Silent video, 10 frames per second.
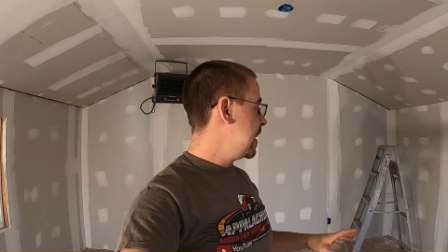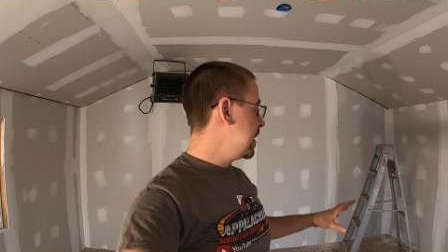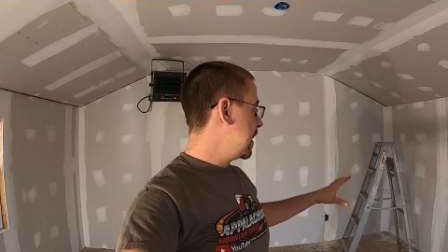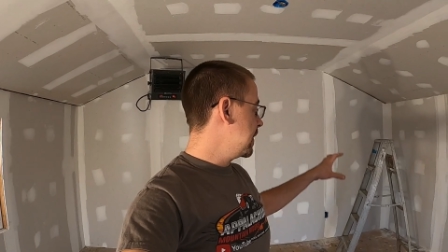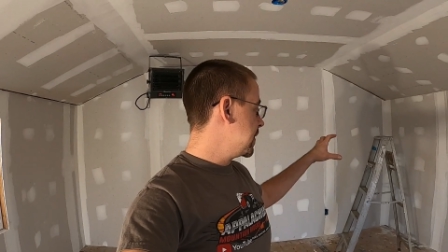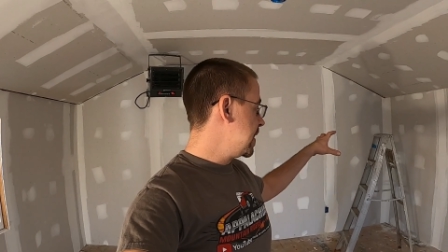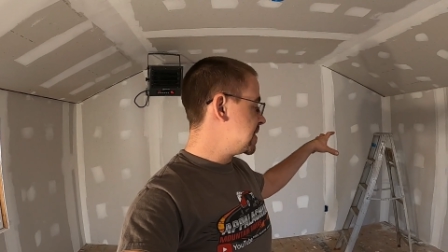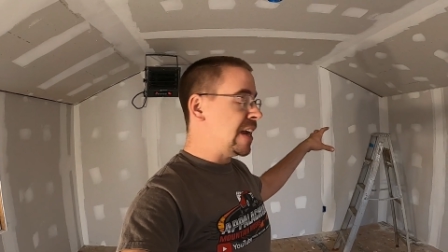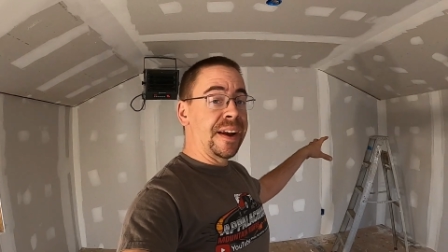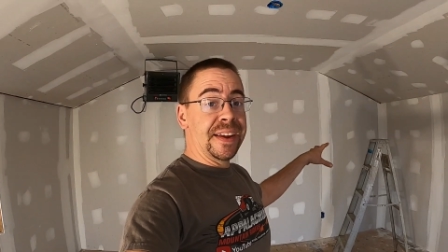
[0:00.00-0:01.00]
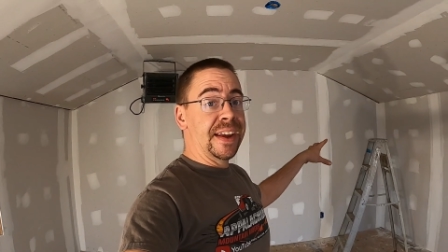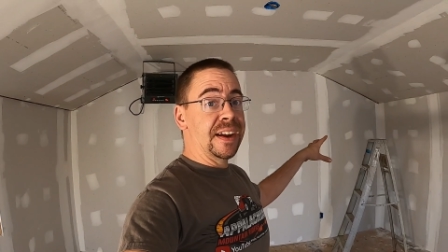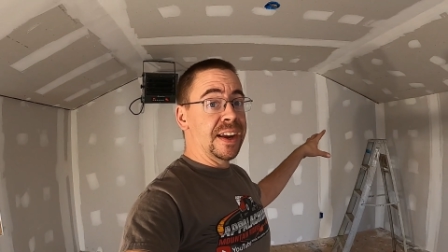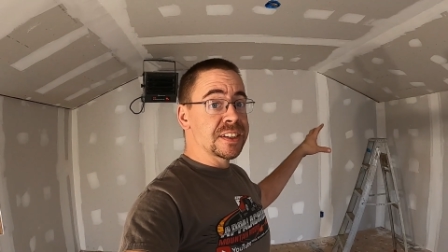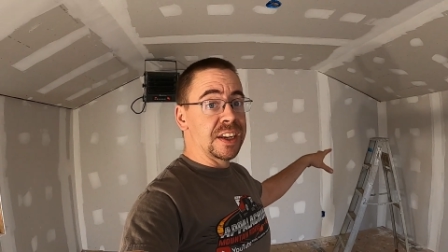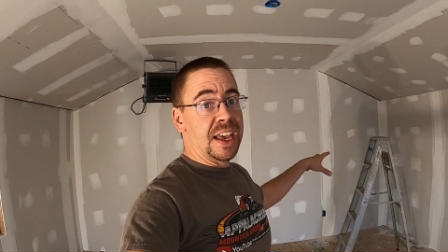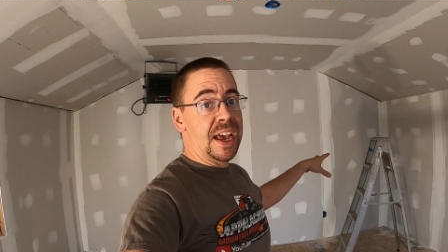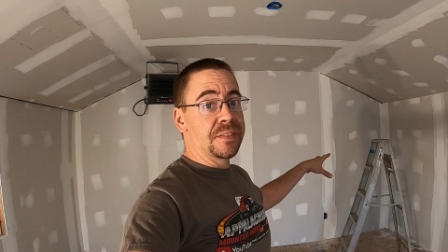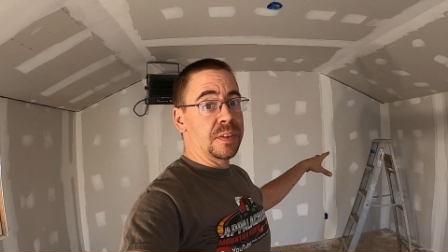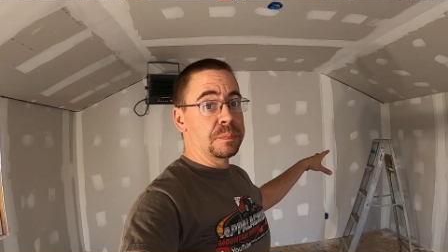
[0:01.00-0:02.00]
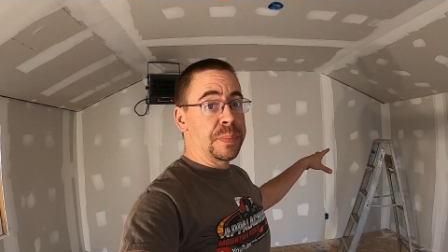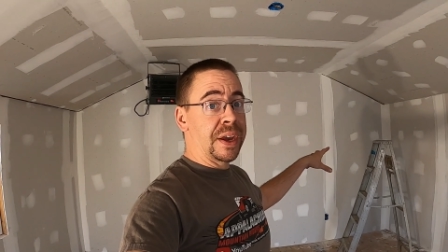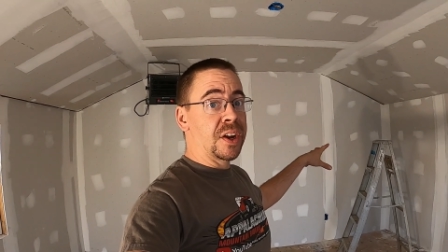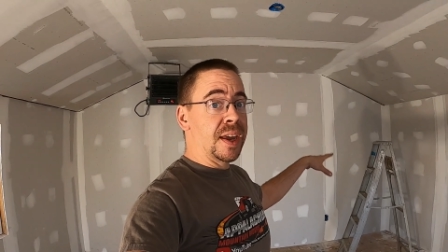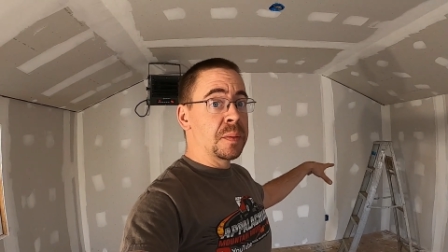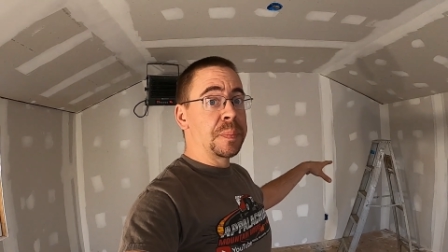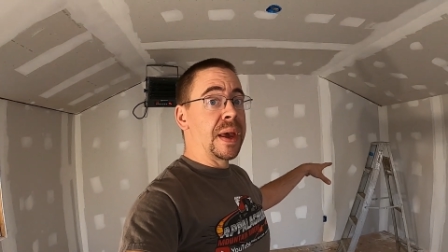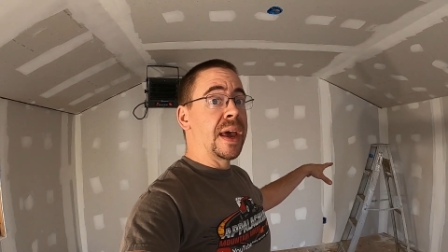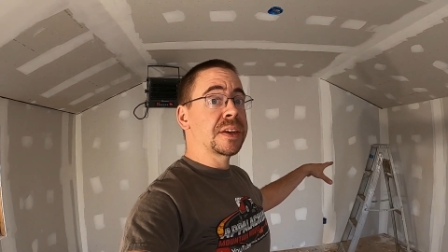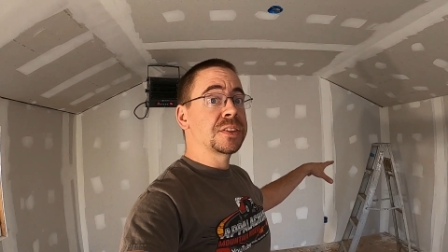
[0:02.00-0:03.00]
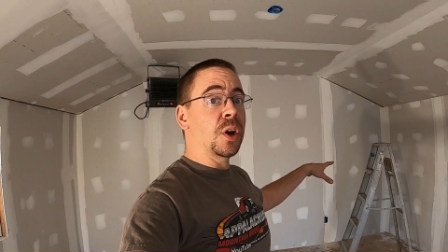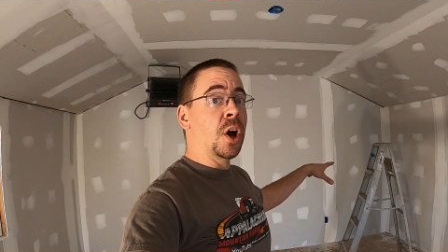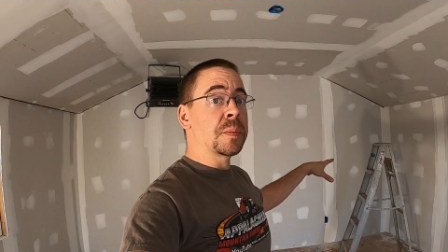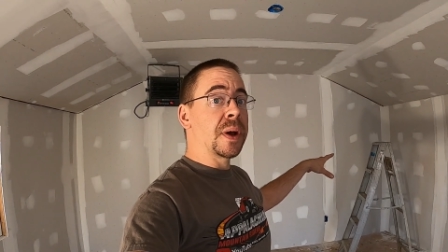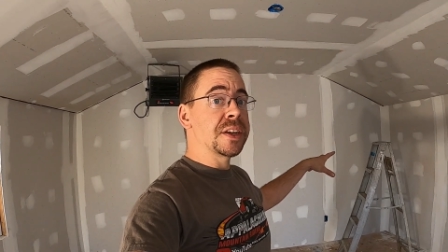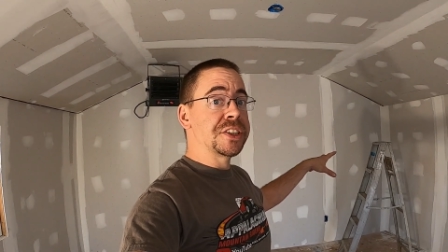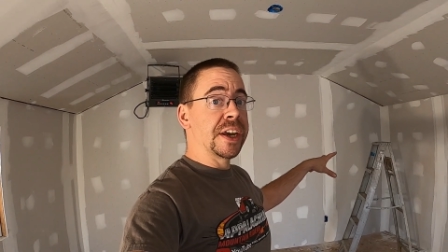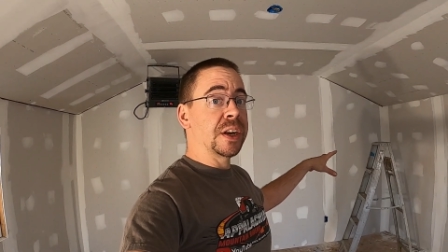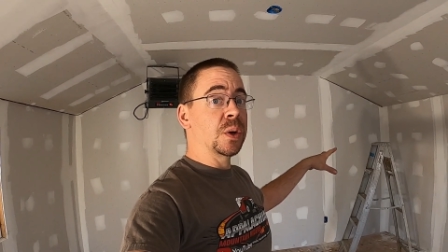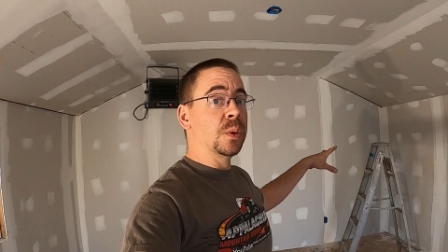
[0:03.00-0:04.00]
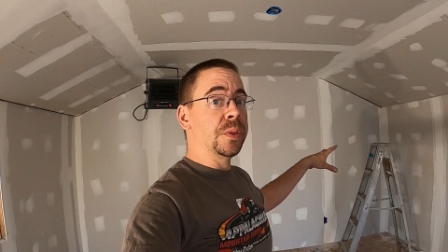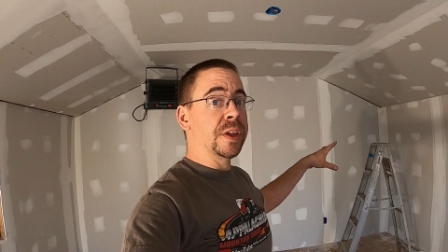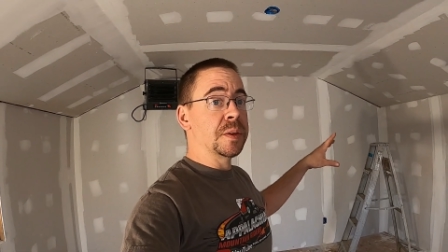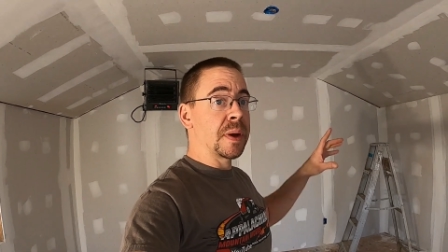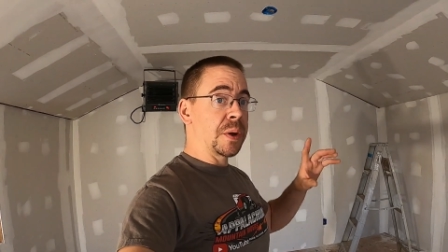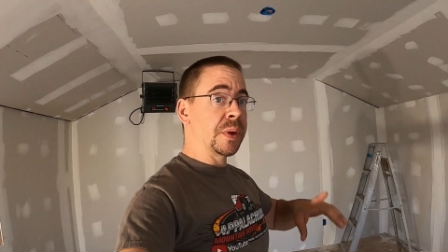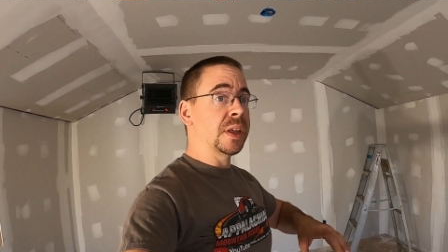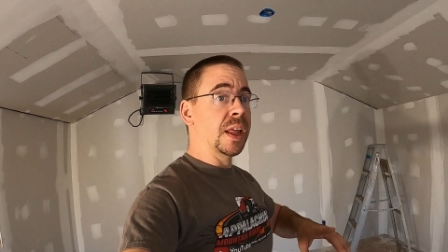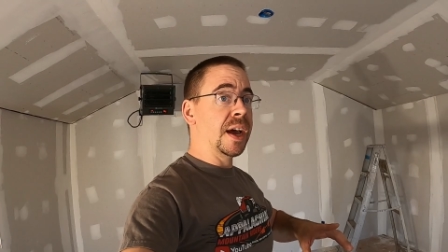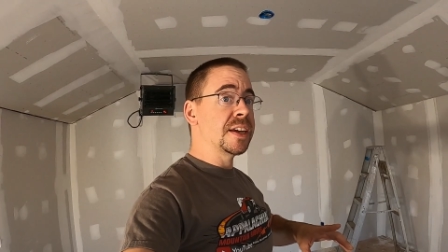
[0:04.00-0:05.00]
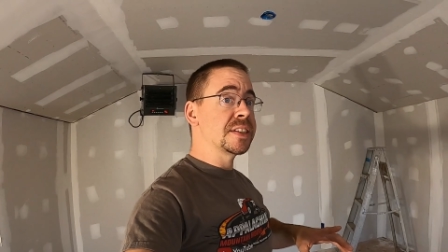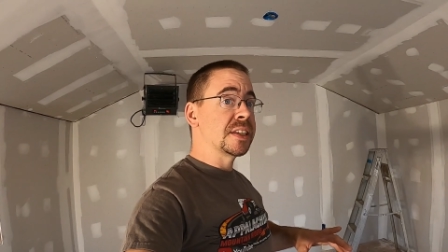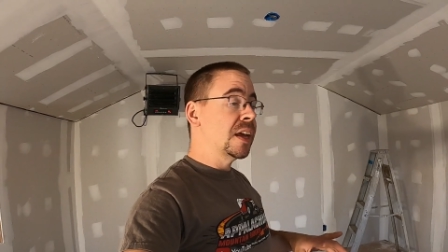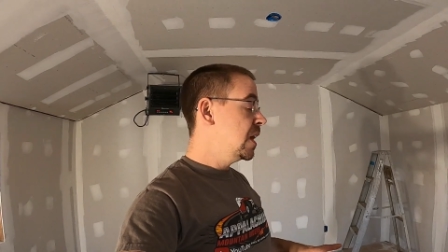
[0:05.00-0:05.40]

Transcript: editing this area here is gonna have a bigger impact on my channel than you might realize.